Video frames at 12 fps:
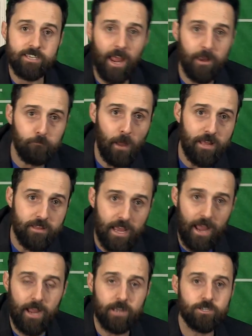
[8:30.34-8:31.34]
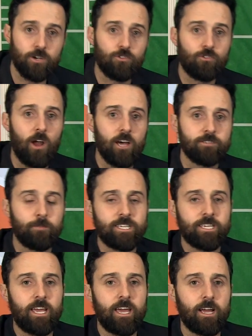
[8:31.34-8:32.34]
Dan Bailey answered
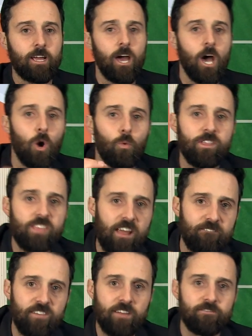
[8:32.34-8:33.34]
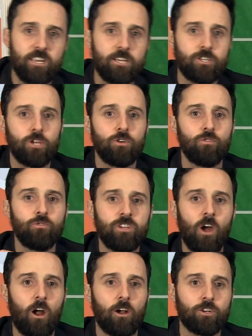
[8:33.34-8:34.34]
Crosby's kick with a 52
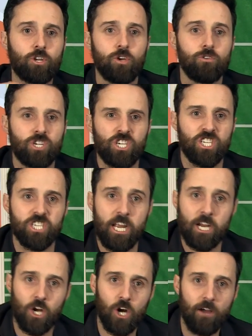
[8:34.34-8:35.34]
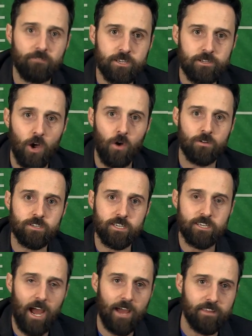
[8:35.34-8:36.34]
yard gooch stinker of his own to
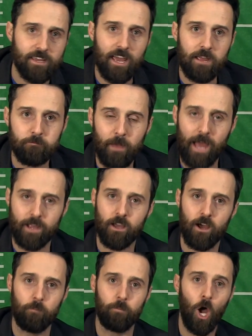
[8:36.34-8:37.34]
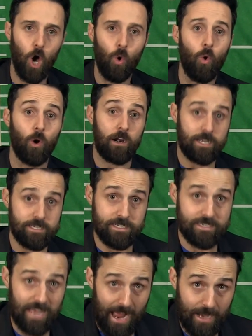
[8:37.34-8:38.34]
tie the game back up. Or
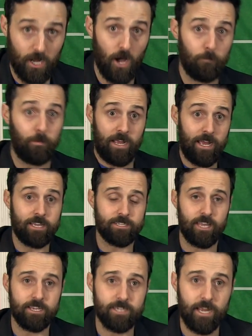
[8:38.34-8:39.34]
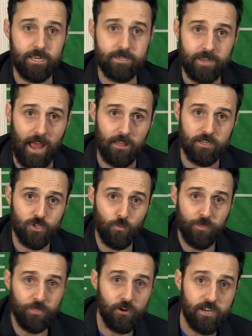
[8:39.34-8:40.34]
Dak up, as they say in Dallas,
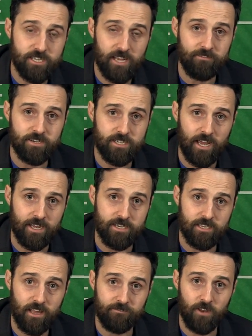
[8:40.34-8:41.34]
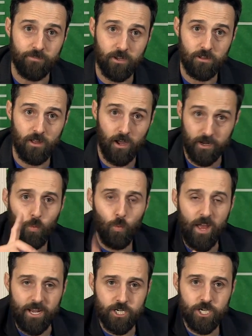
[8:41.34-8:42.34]
with 37 seconds left on the clock,
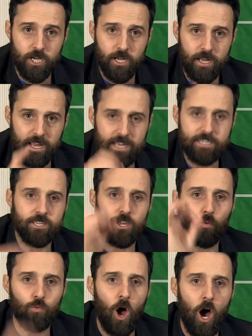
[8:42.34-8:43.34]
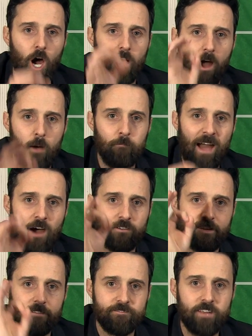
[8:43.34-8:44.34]
which is the wrong
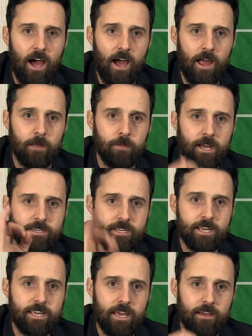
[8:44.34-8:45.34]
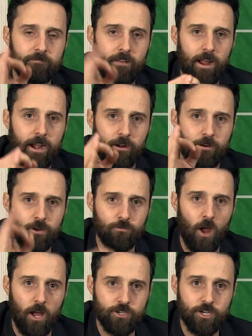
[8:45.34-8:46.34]
amount of time to give Aaron
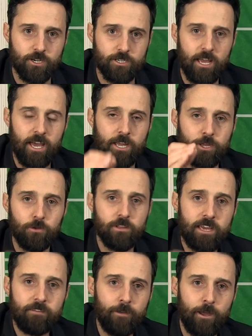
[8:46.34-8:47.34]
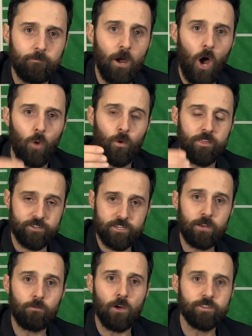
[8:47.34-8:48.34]
Rodgers. You leave him with
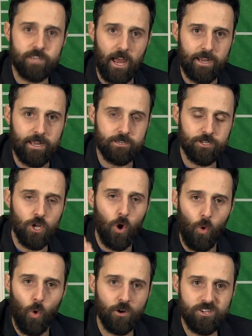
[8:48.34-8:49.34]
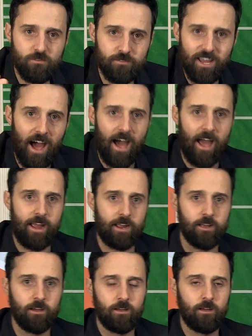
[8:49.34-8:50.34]
zero seconds or you die.
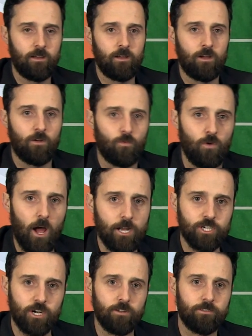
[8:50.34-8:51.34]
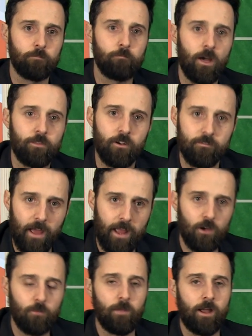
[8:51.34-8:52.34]
Roger, the mother of
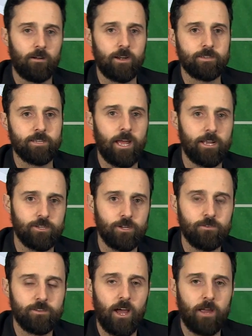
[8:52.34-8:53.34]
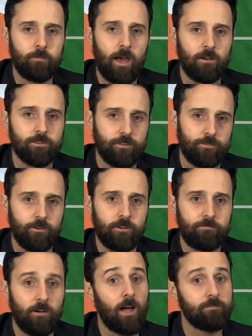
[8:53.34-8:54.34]
Hail Marys, had two timeouts and
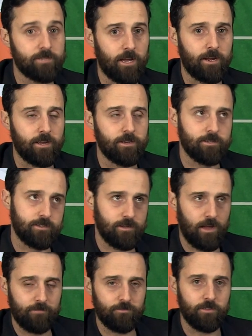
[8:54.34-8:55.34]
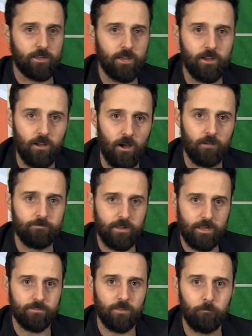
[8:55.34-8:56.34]
35 seconds after the
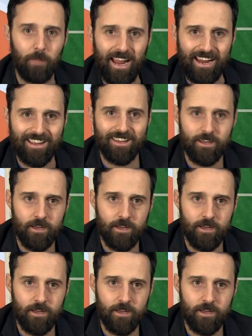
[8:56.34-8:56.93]
kickoff in the bank.